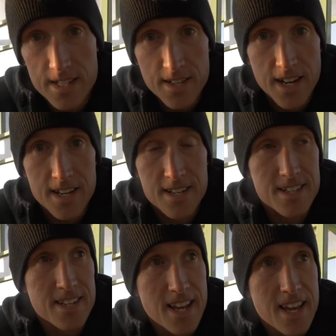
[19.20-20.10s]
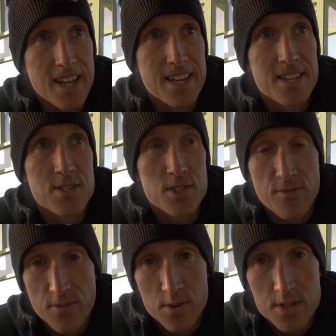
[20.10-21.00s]
excited. Today is the
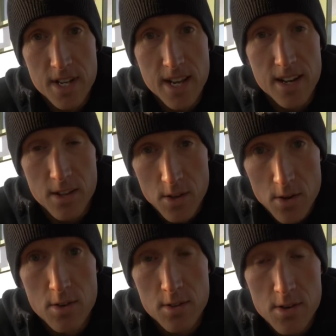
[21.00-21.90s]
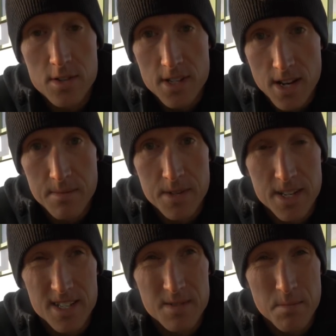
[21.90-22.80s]
first day in a long time that
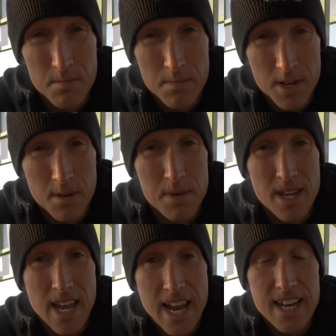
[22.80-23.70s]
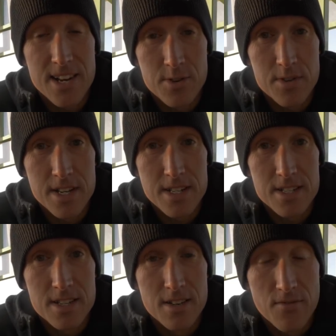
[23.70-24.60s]
is going to be 80
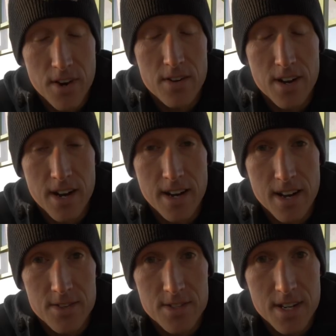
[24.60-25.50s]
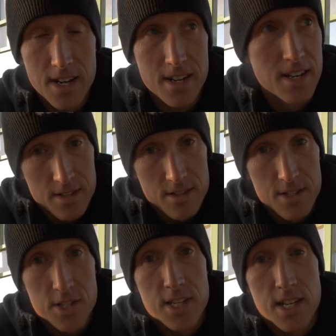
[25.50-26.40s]
degrees Fahrenheit outside.
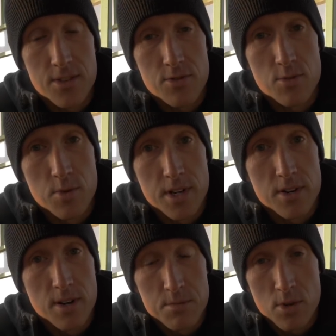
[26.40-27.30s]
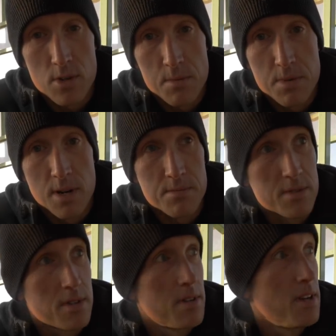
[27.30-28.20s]
Just getting through winter. I'm totally
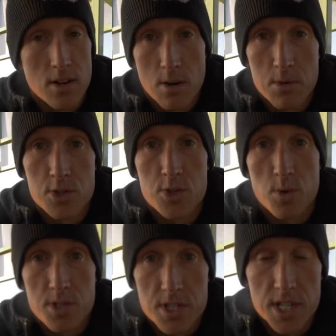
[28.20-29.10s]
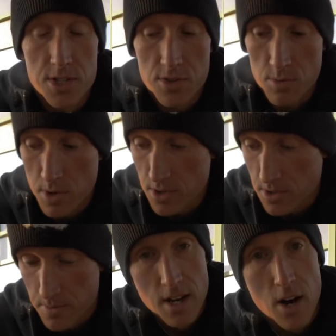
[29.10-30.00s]
pumped. Almost shorts and t-shirt
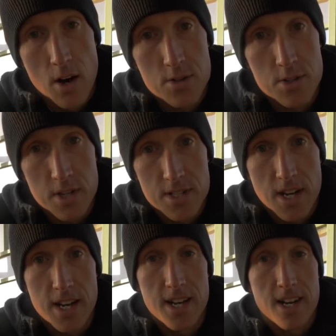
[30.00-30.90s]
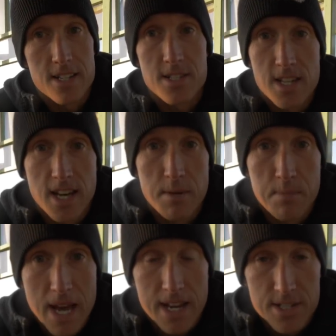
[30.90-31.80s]
weather. Also excited. I just got a
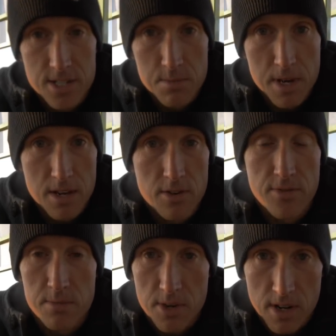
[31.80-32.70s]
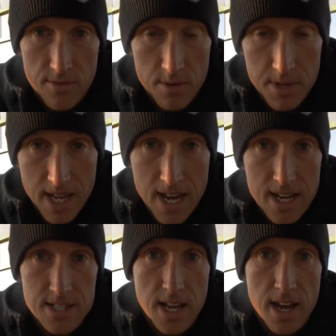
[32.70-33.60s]
package in the mail from the
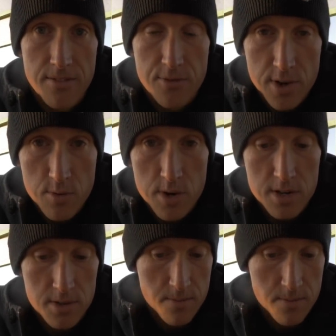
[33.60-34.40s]
guys at Freewell,